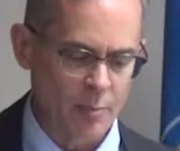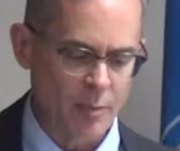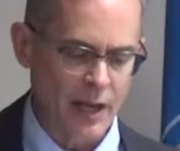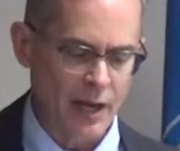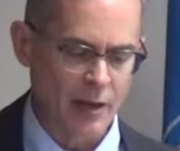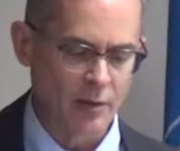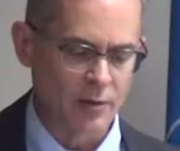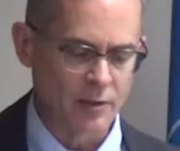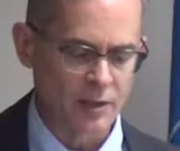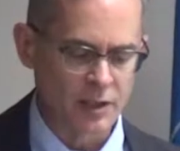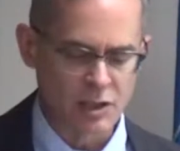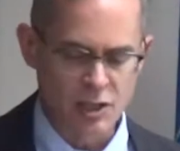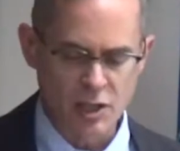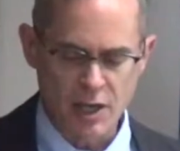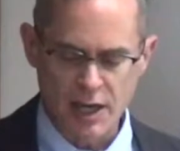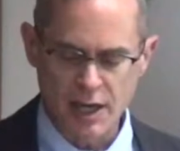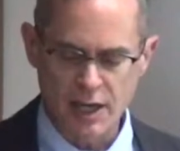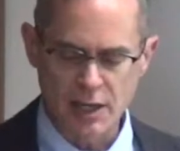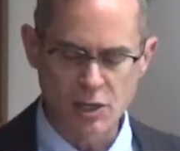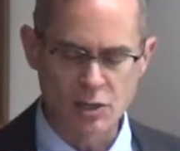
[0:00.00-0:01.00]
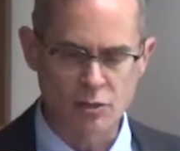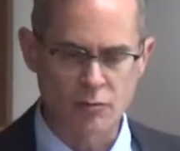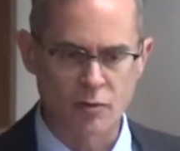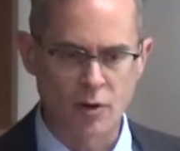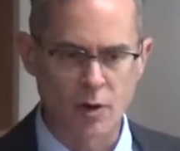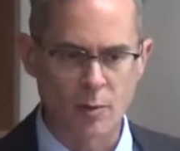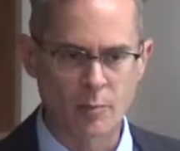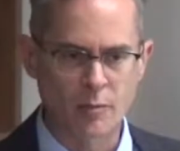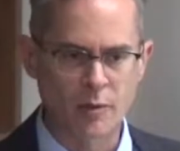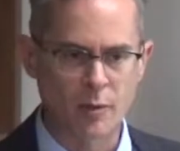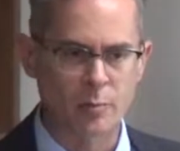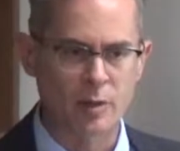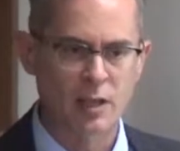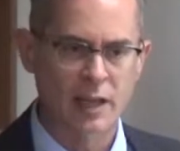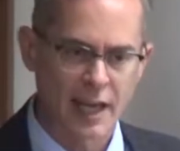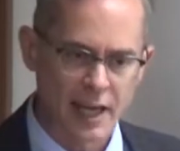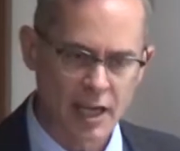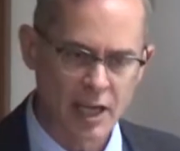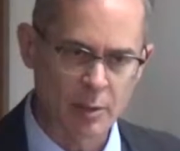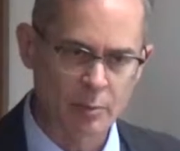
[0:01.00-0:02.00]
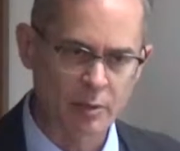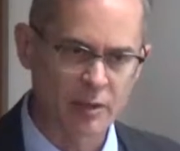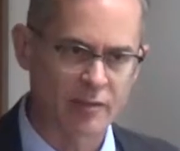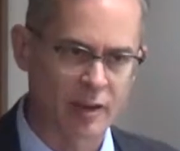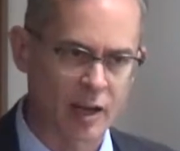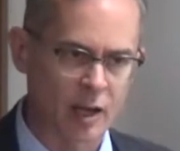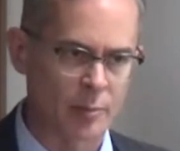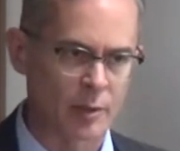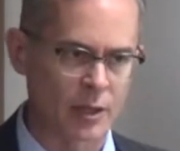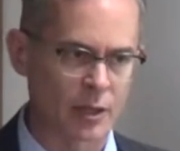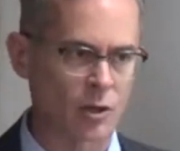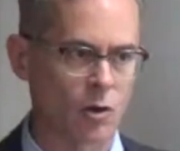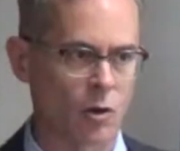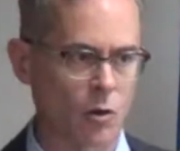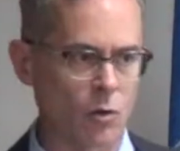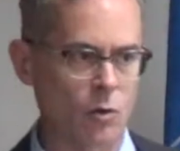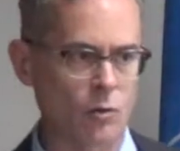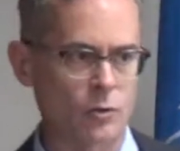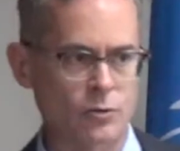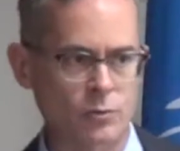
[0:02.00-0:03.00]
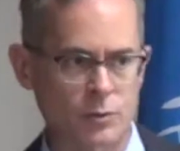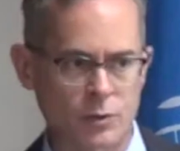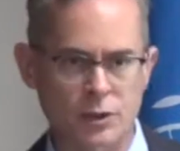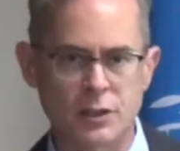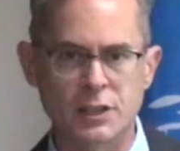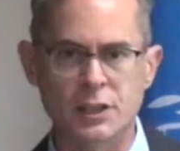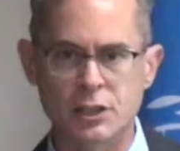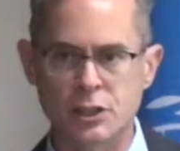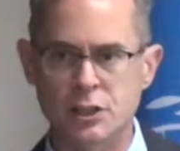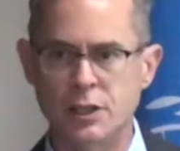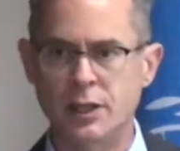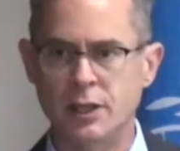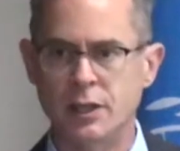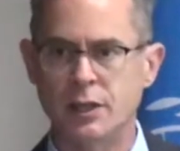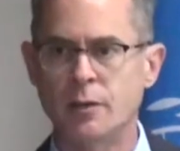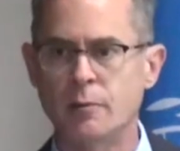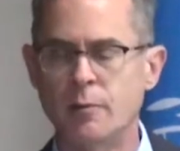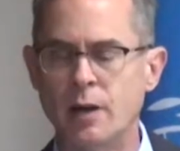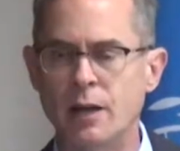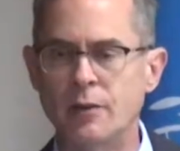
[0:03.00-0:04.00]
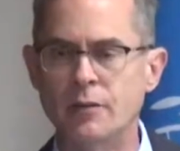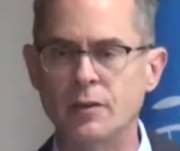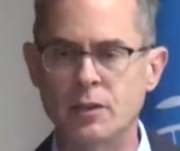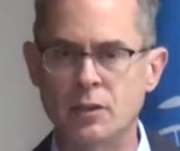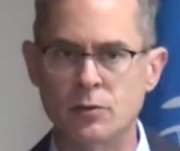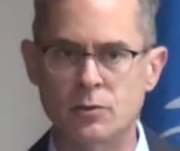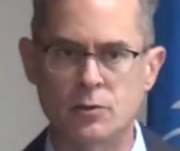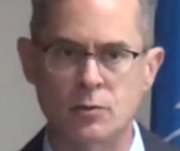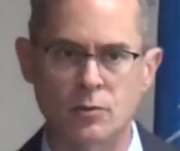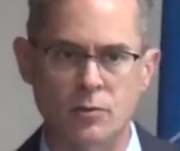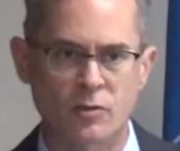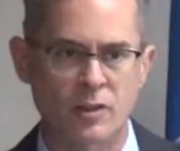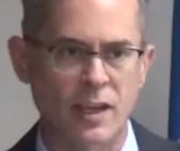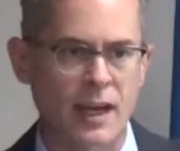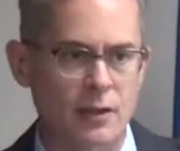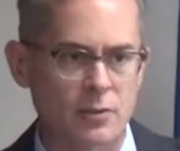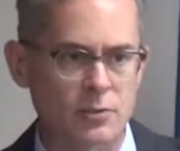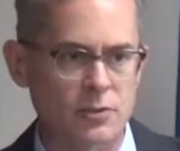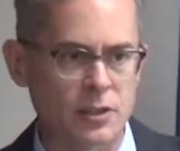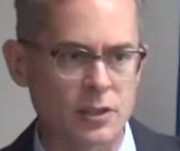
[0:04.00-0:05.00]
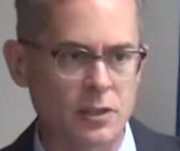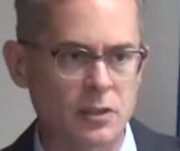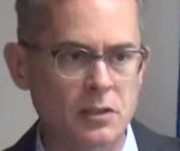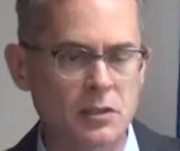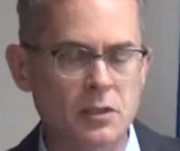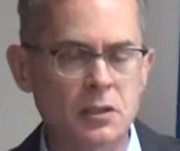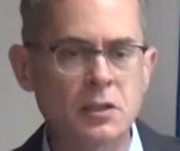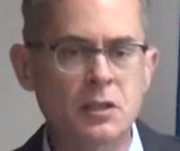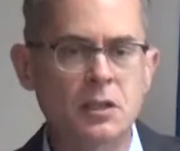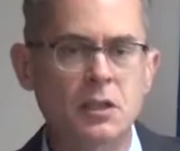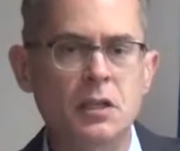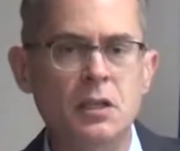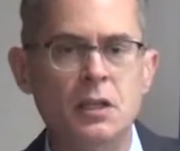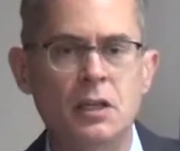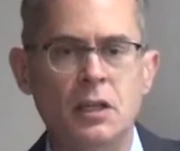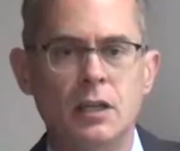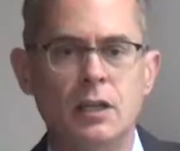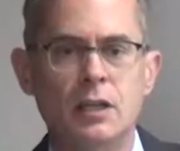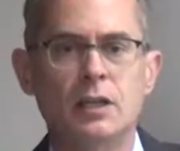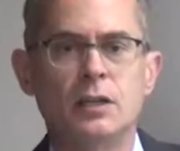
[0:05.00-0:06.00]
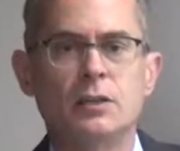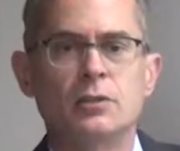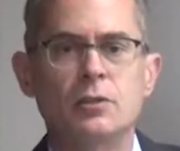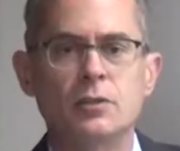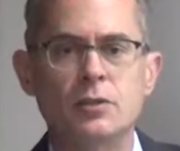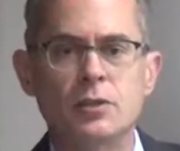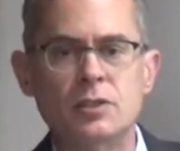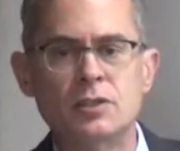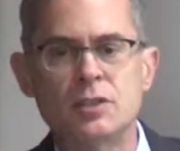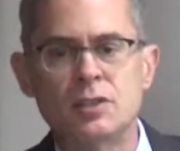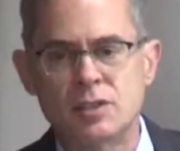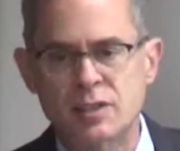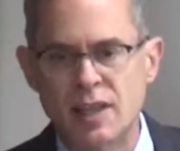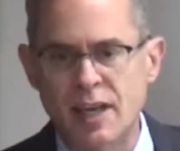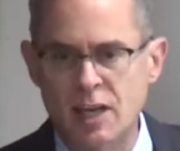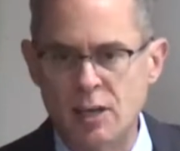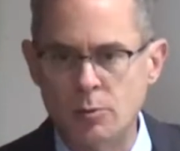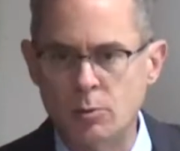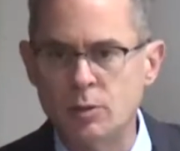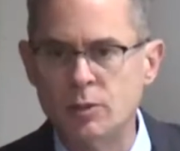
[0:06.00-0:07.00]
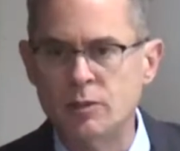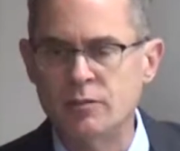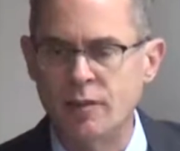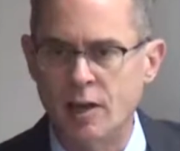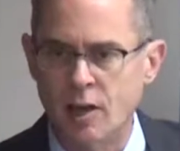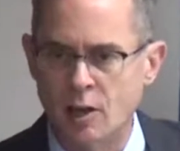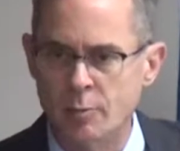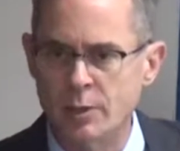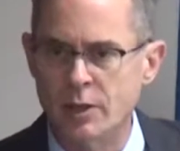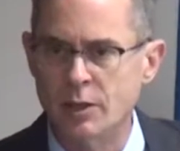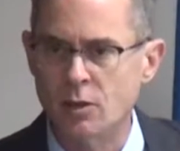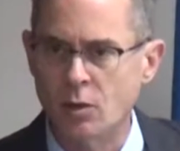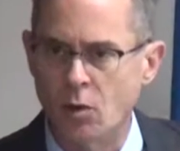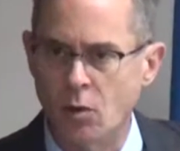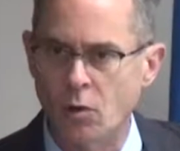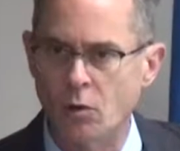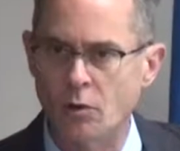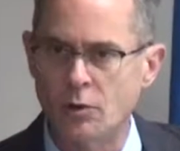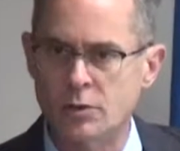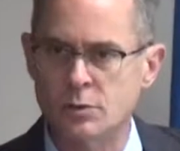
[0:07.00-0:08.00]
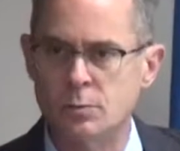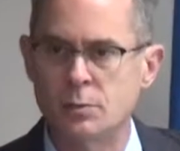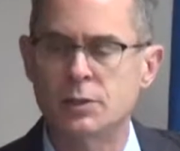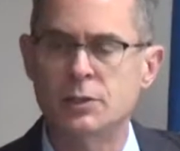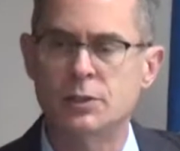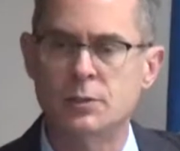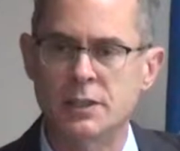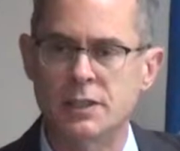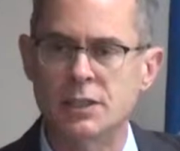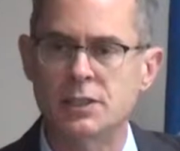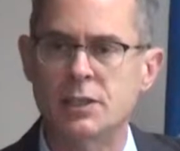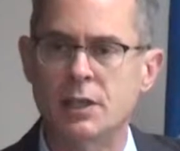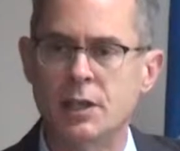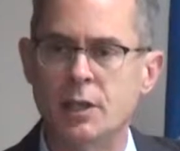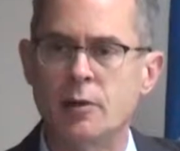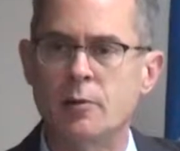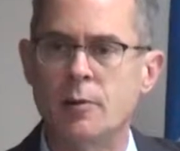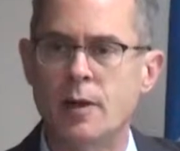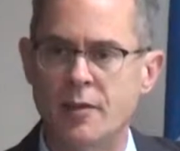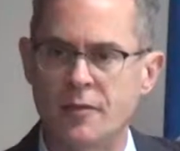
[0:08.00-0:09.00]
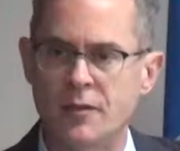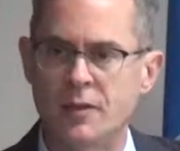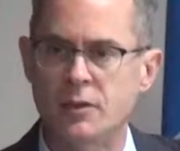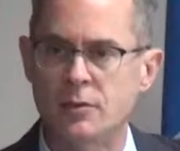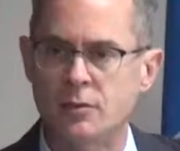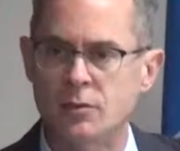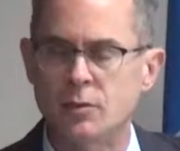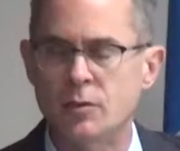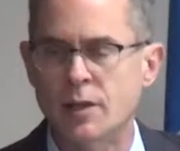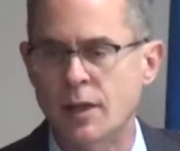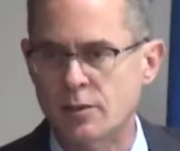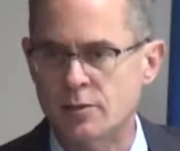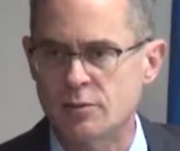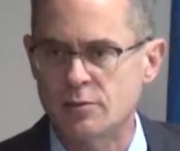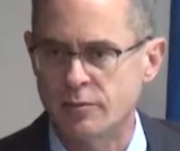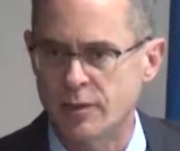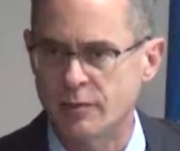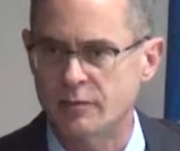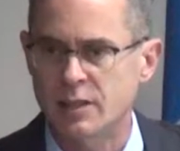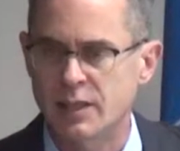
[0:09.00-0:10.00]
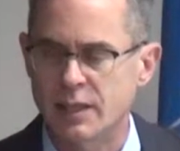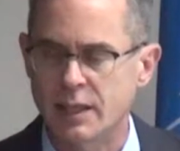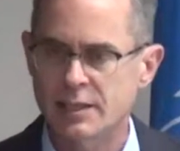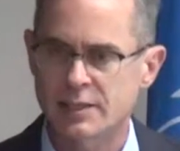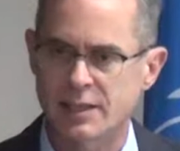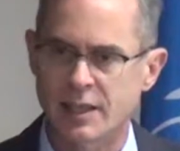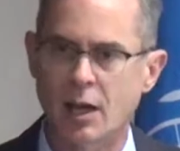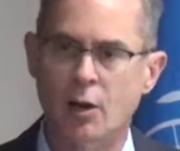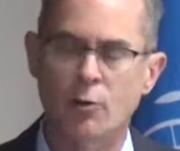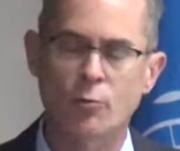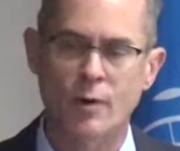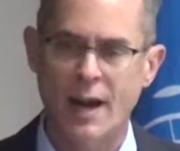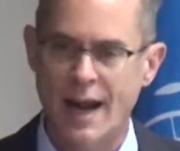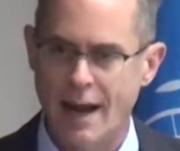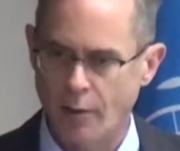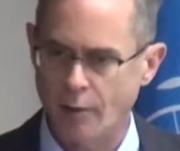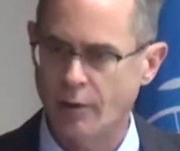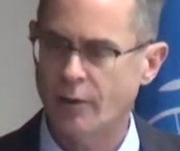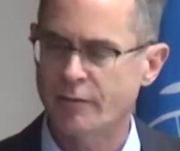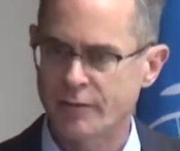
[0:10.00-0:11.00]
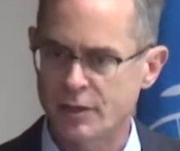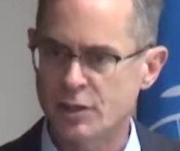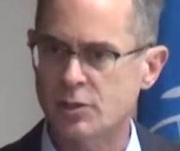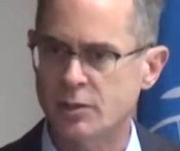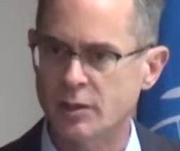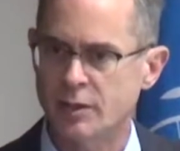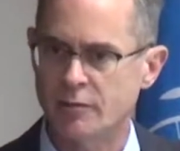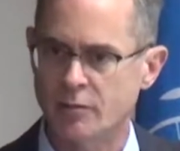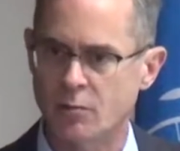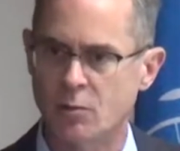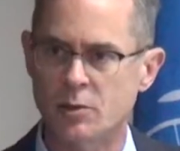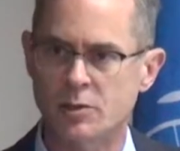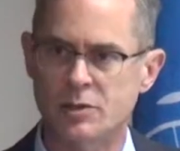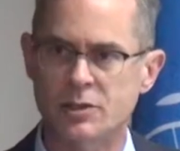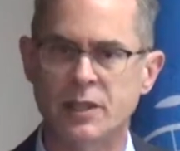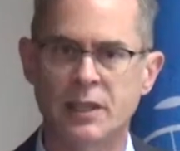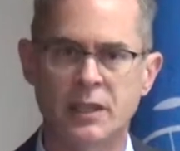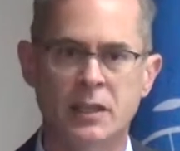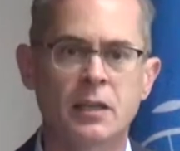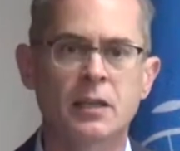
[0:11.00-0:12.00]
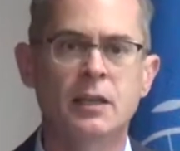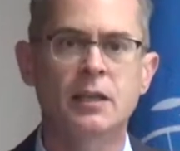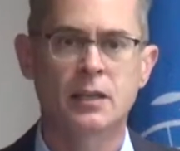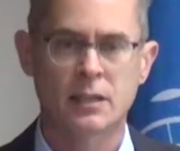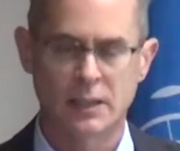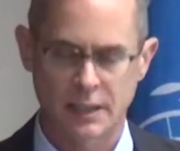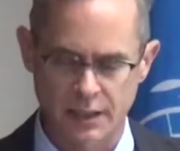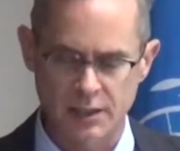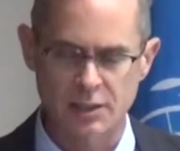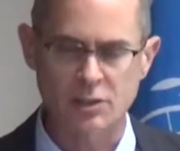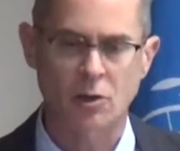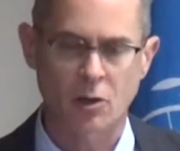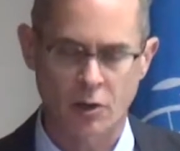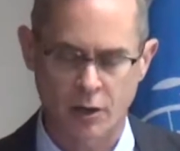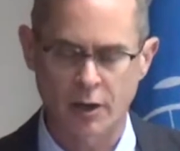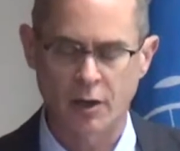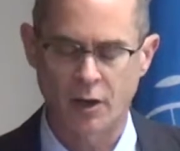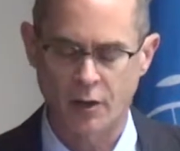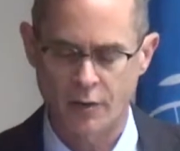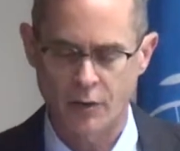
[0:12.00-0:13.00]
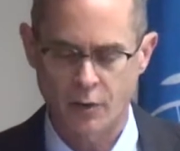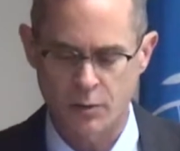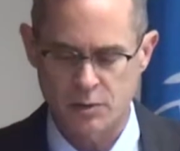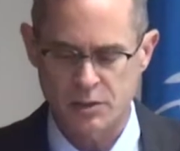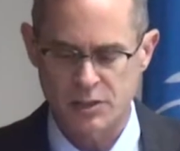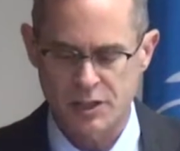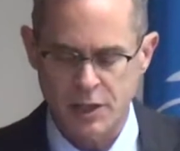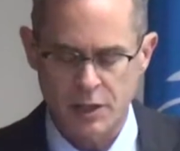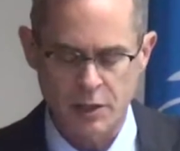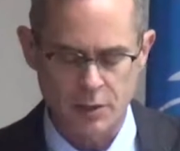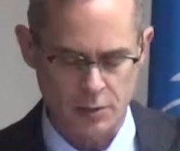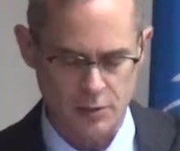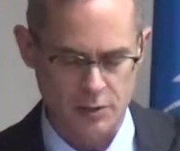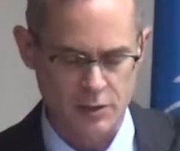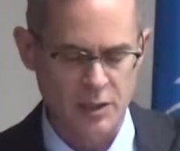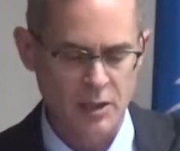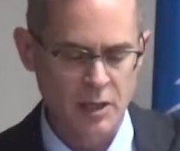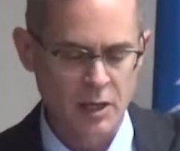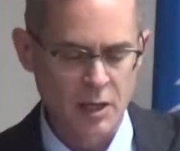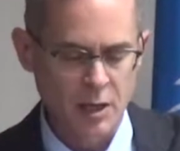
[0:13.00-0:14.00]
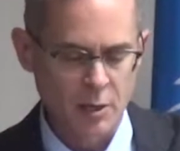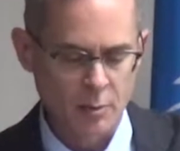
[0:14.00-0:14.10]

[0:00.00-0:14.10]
about the change from the Millennium Development Goals, which initiated around the year 2000, to the Sustainable Development Goals, which initiated around the year 2015. I say around. Officially, of course, it started on those years.